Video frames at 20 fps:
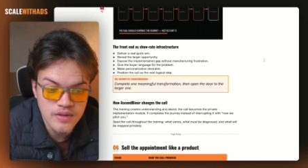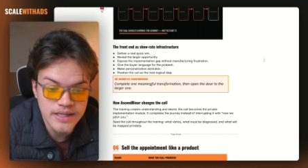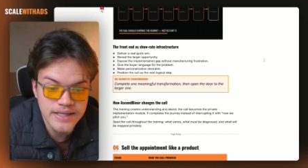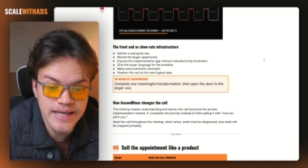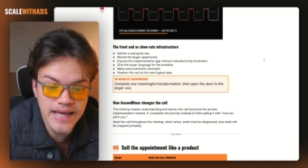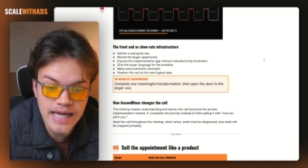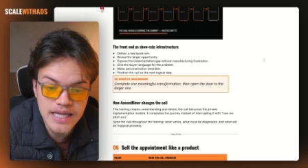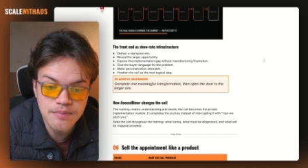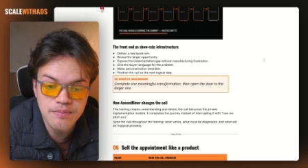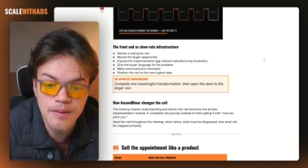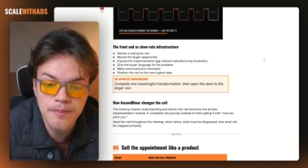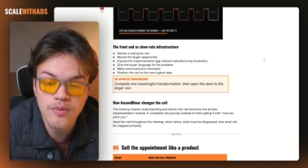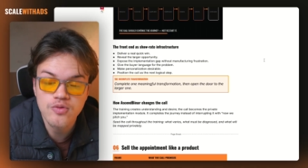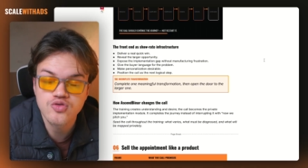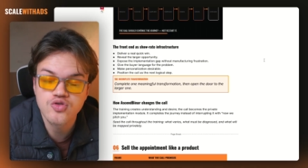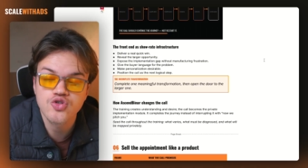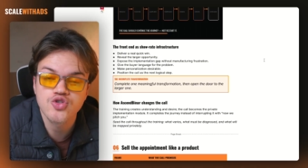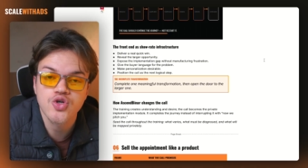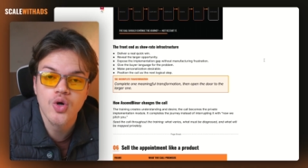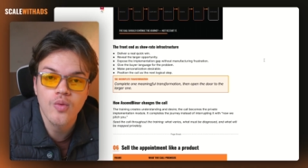get people
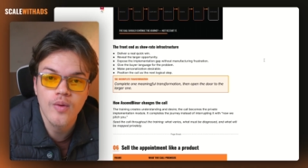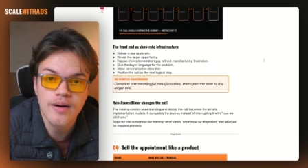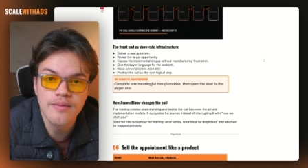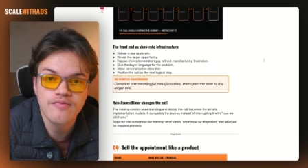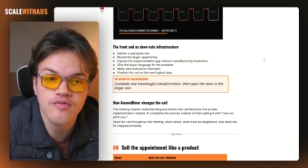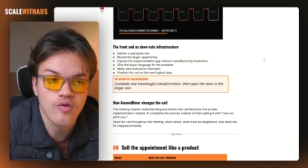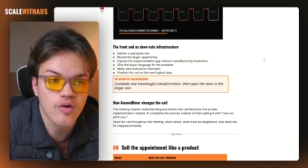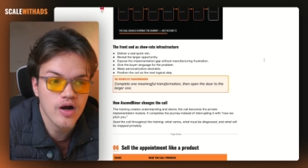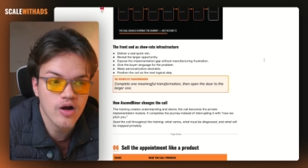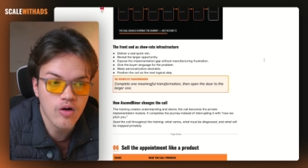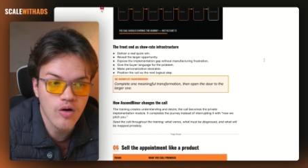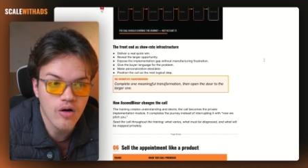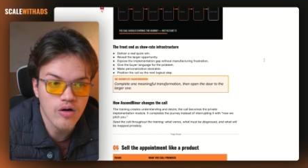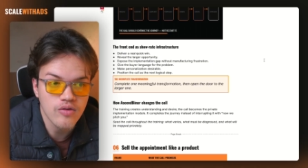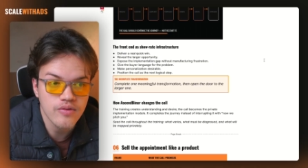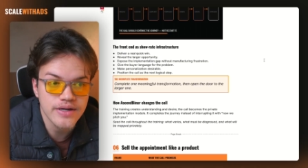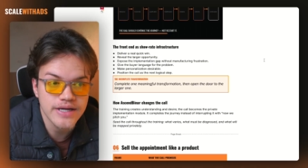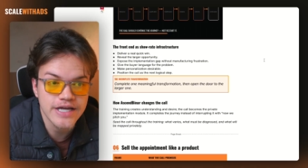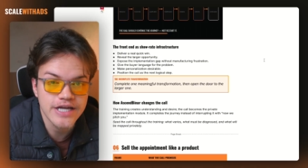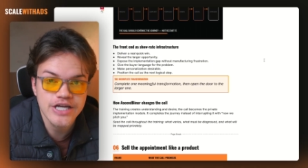to show up for a
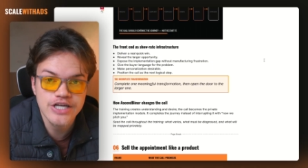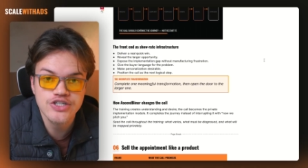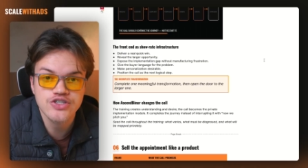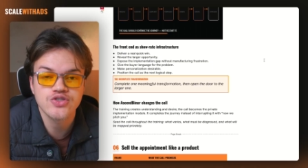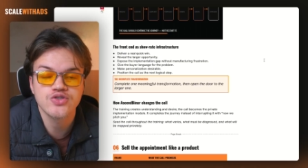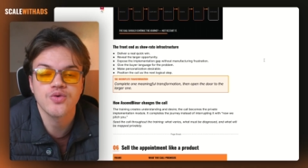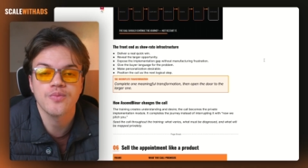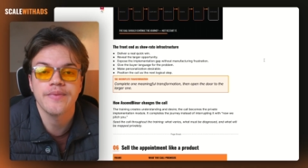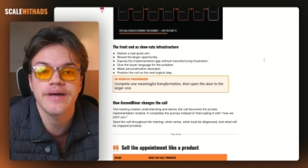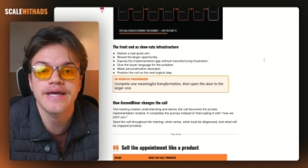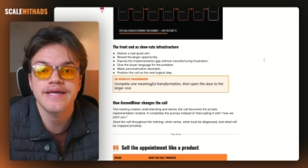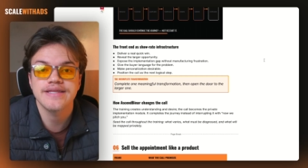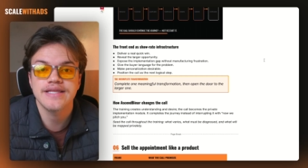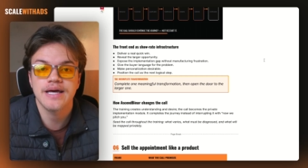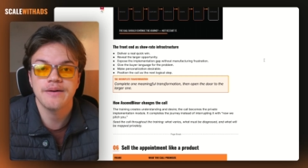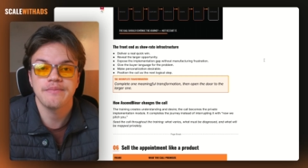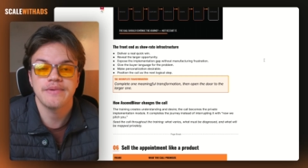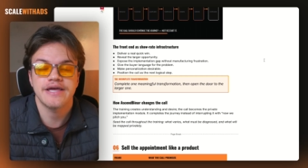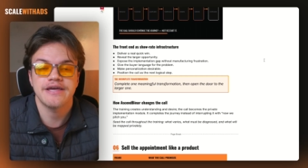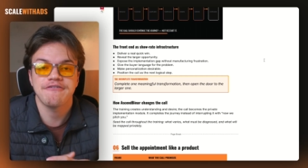call is to make
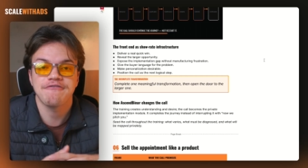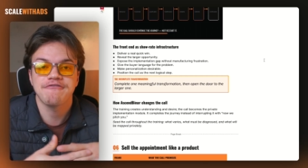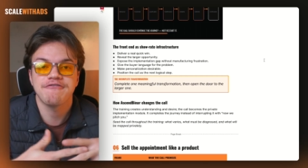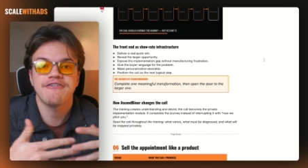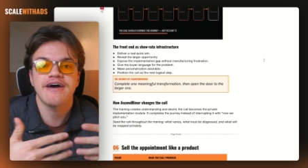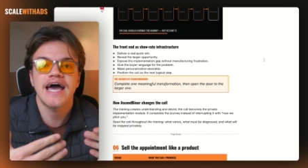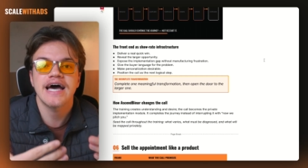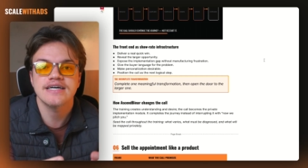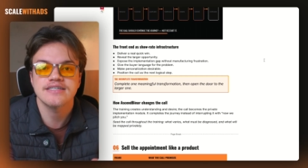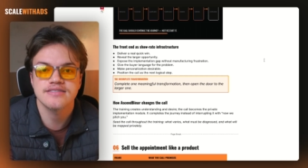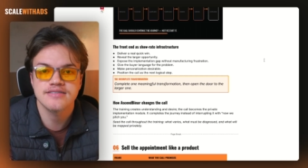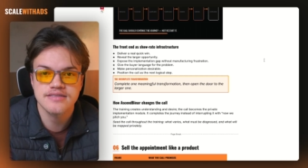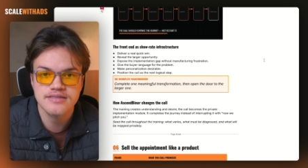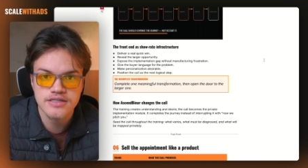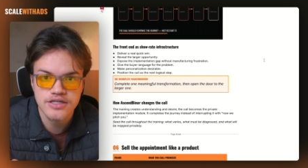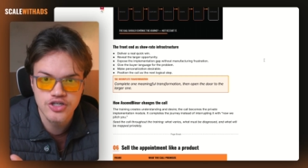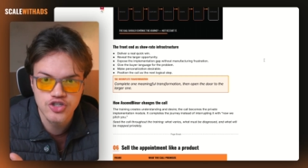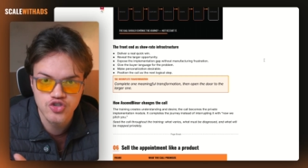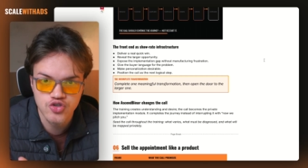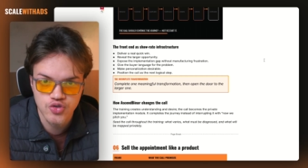them invest
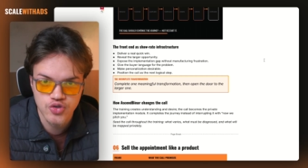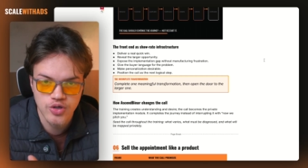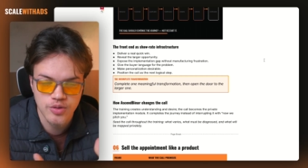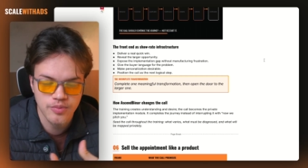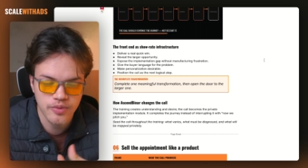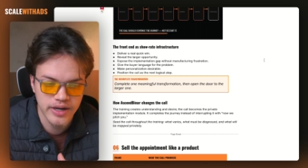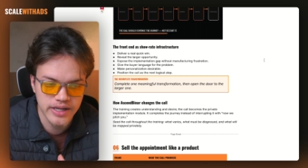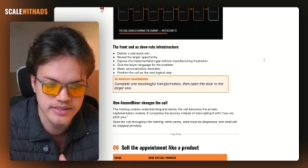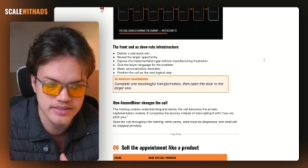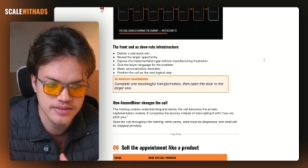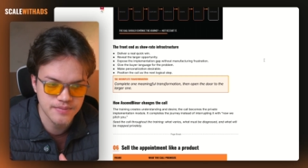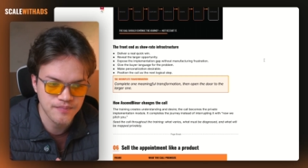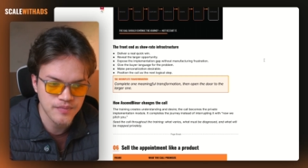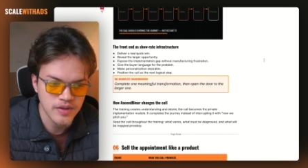into your brand.